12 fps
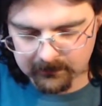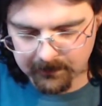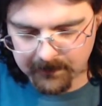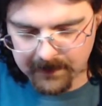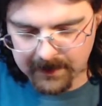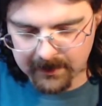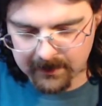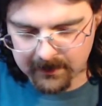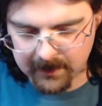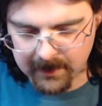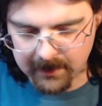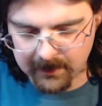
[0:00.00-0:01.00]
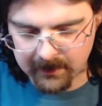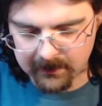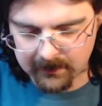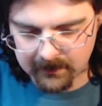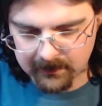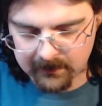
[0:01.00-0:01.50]
Thinking
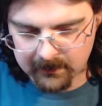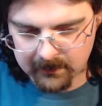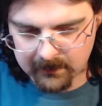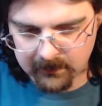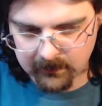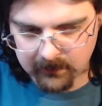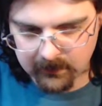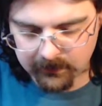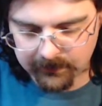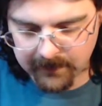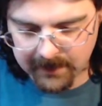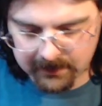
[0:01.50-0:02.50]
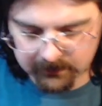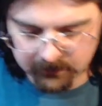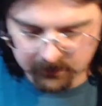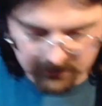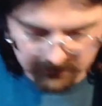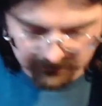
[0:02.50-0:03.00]
a
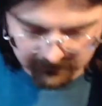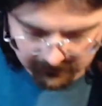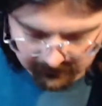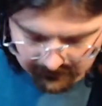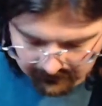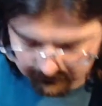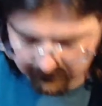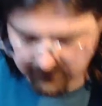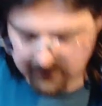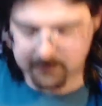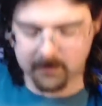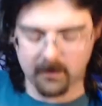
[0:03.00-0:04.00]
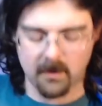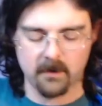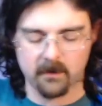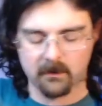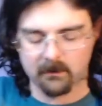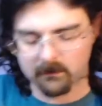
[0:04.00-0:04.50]
2-5-1-6 kind of
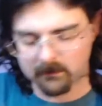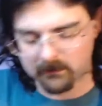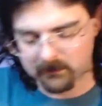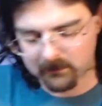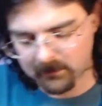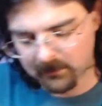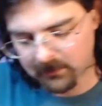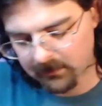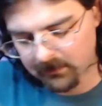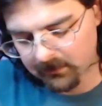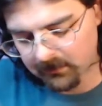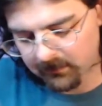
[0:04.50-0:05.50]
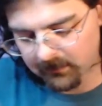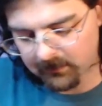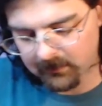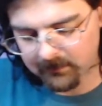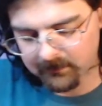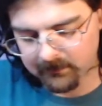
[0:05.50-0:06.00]
progression. Let's see.